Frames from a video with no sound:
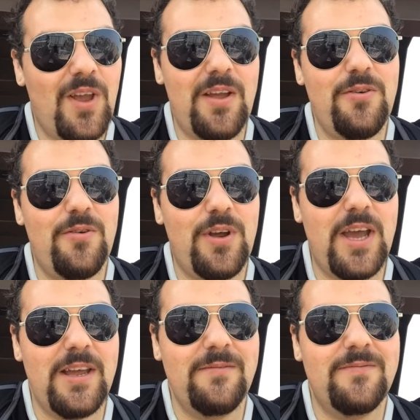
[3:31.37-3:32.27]
Are you
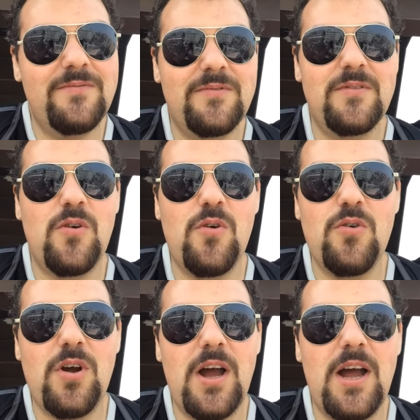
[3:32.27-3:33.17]
okay?
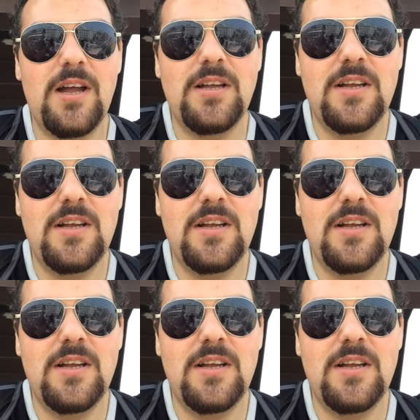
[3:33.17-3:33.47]
Or uh,